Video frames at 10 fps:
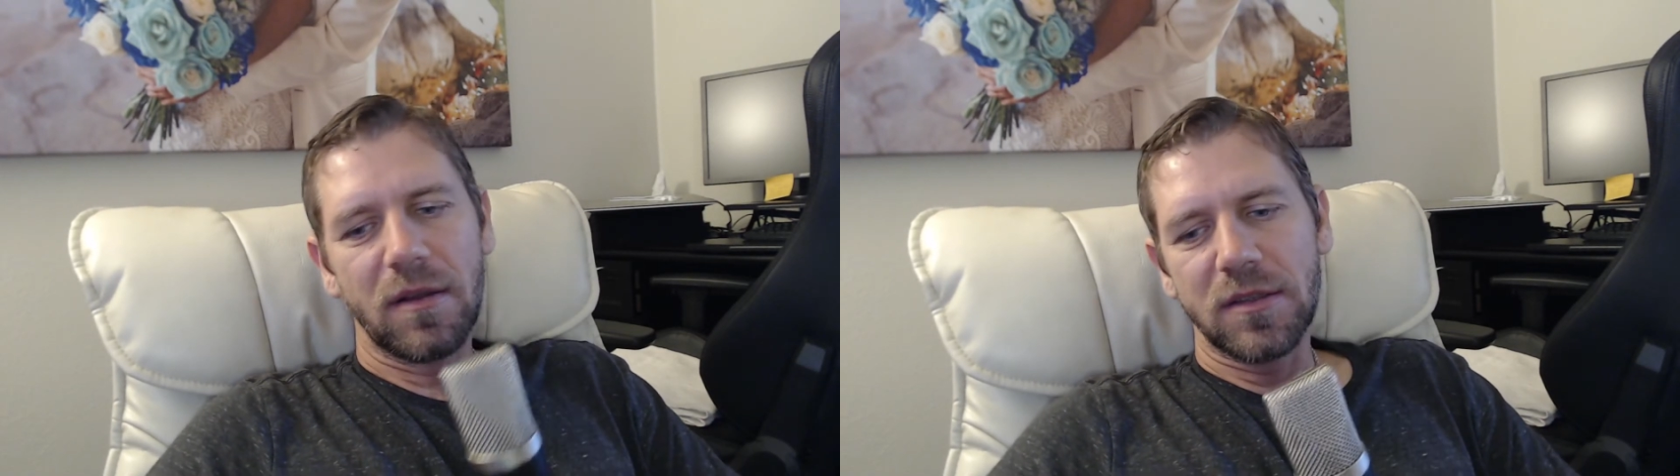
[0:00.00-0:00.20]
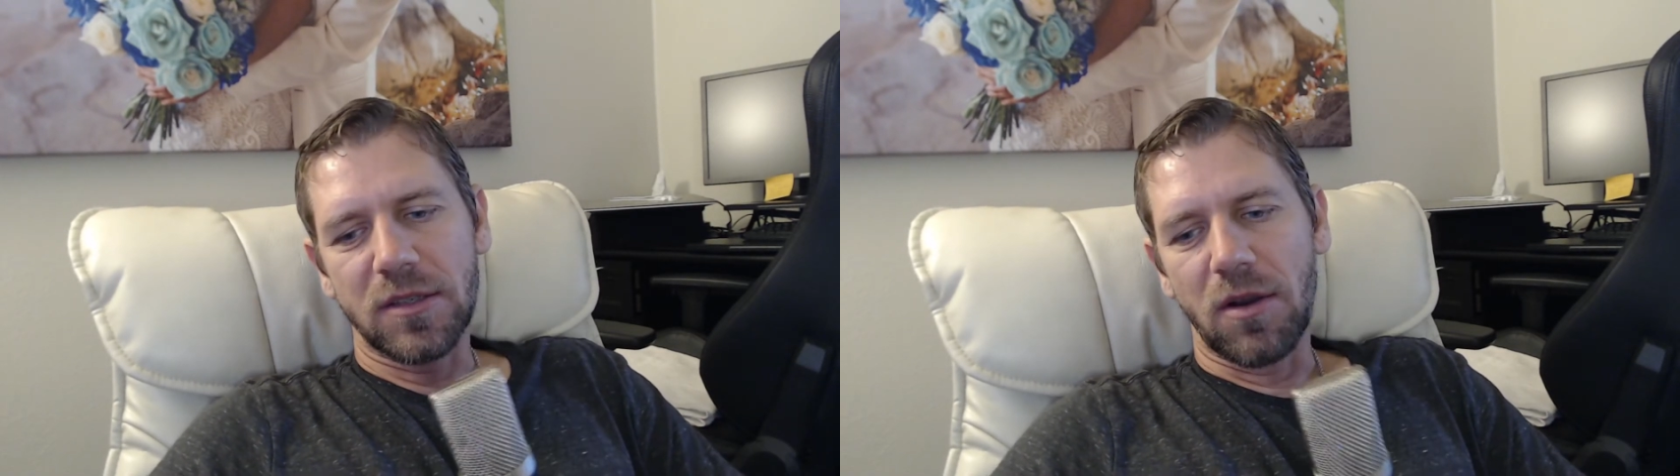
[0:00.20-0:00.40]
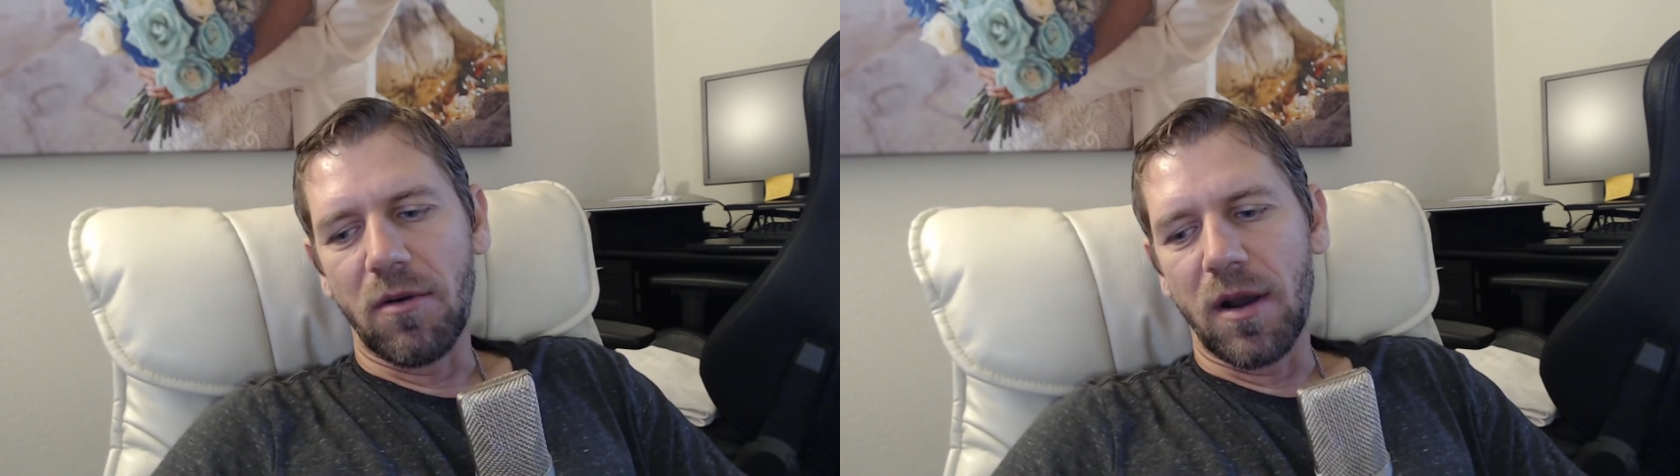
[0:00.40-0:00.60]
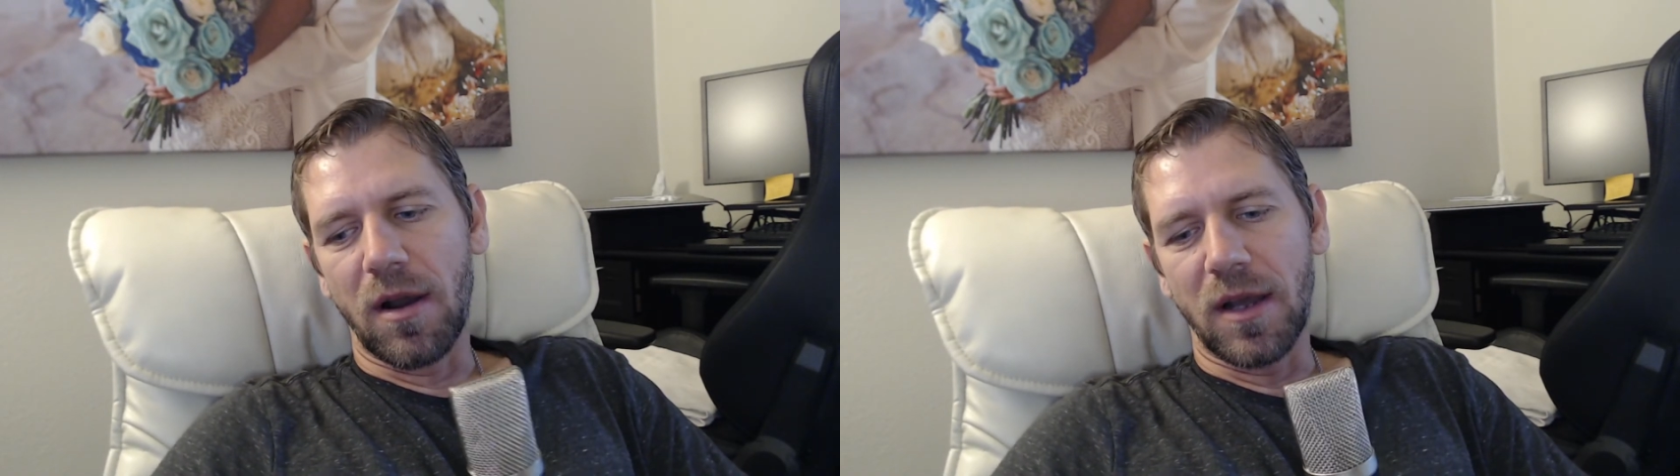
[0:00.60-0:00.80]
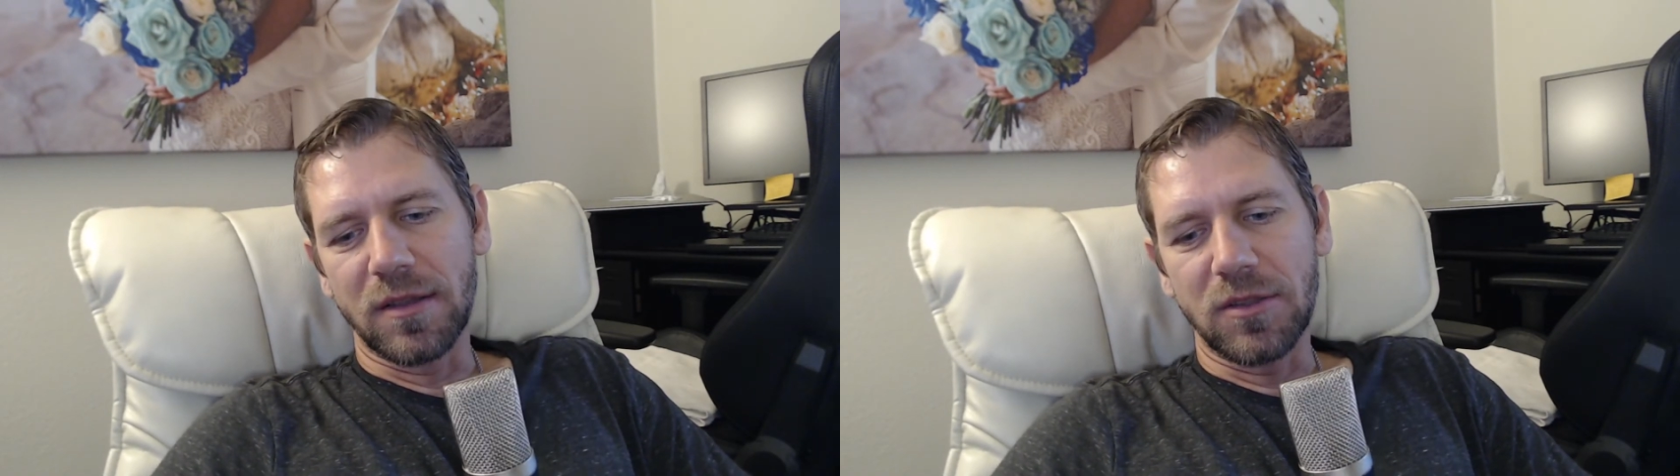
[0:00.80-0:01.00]
So uh,
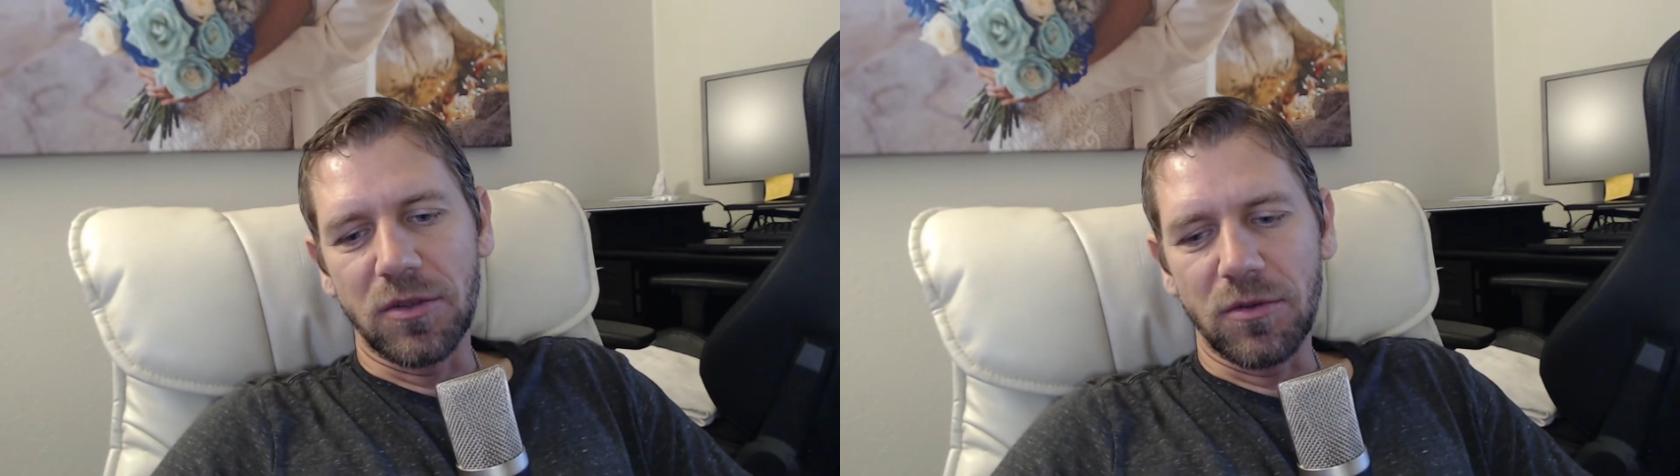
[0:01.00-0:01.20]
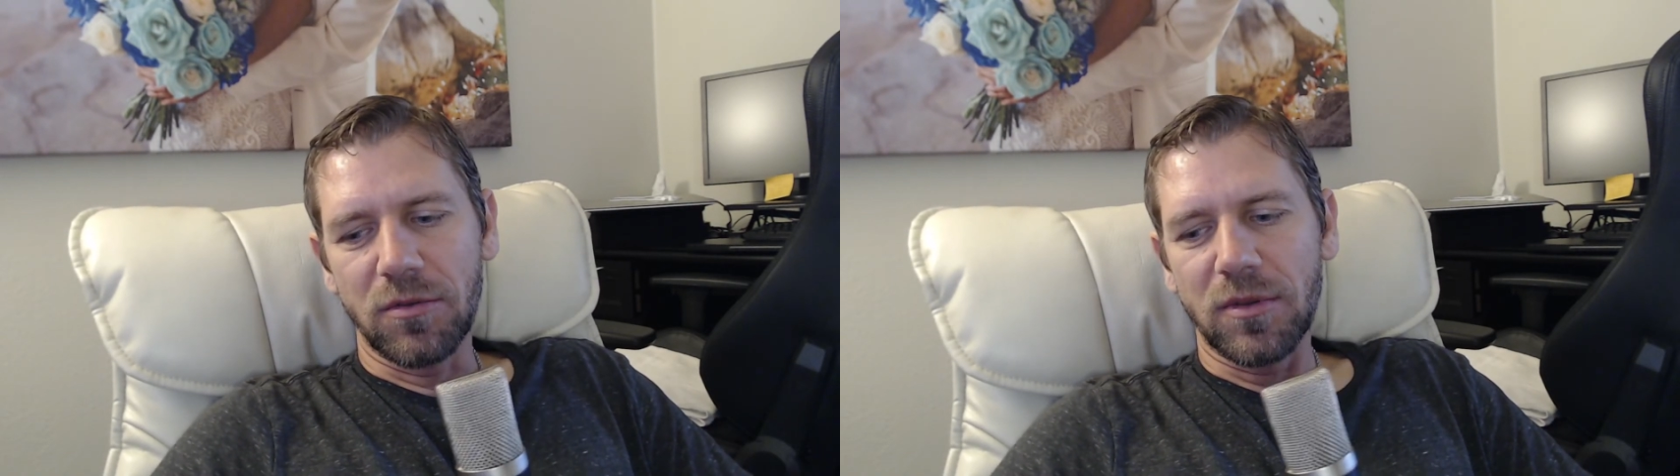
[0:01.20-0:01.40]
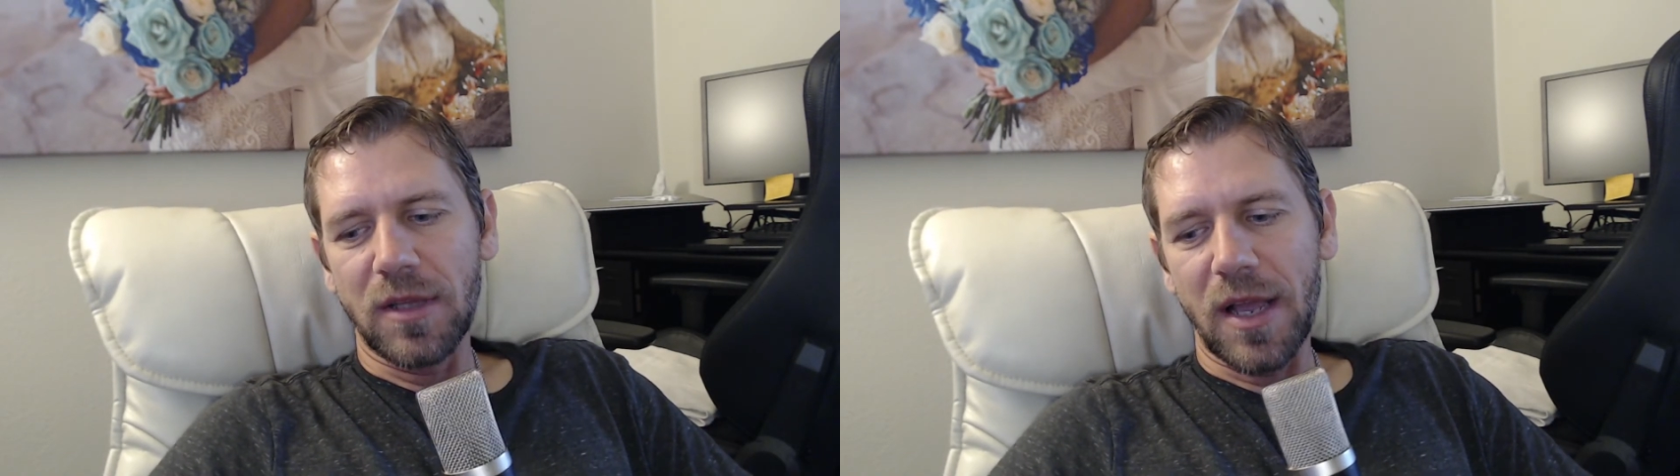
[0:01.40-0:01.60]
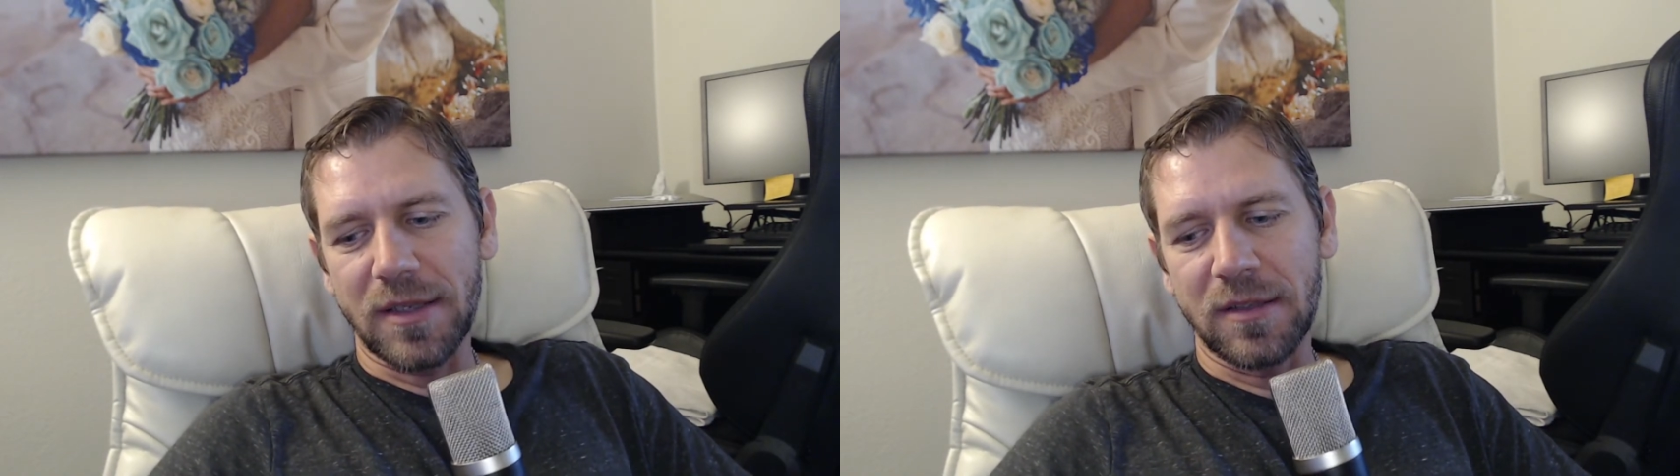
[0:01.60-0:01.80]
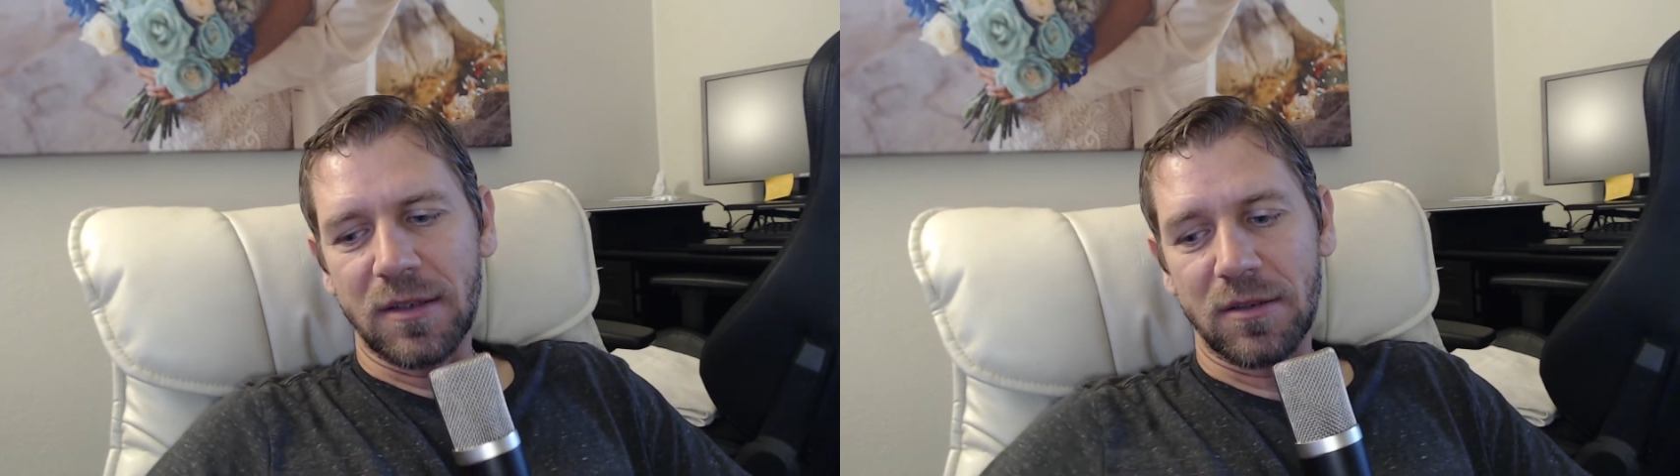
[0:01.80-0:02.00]
I do like
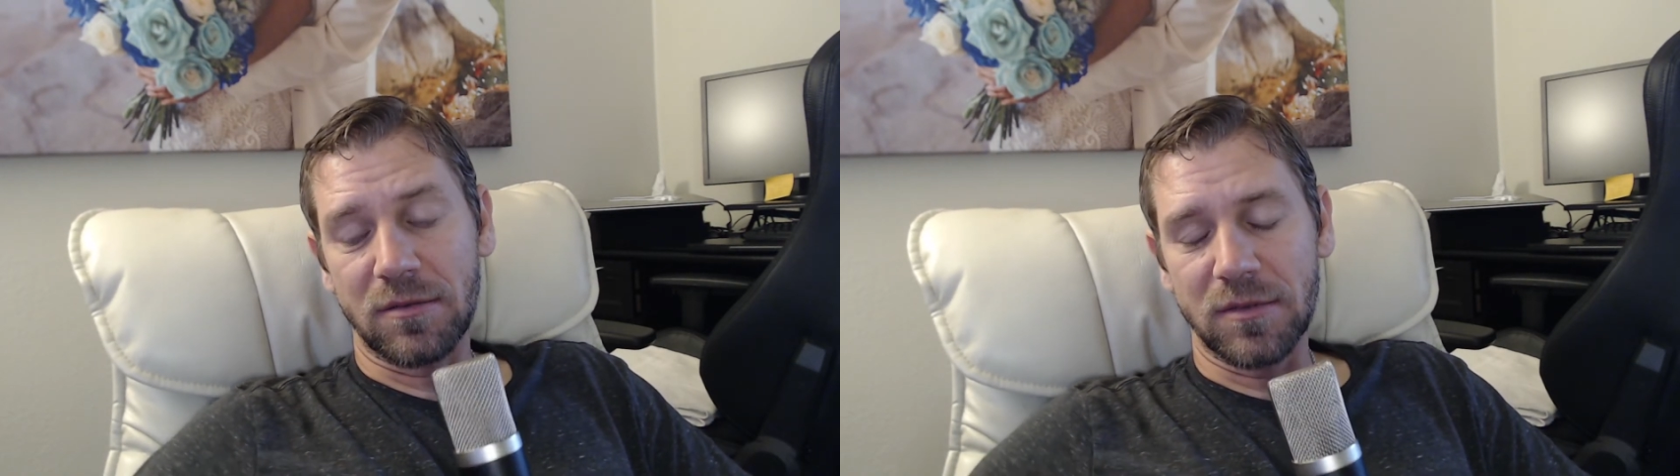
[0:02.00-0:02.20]
the,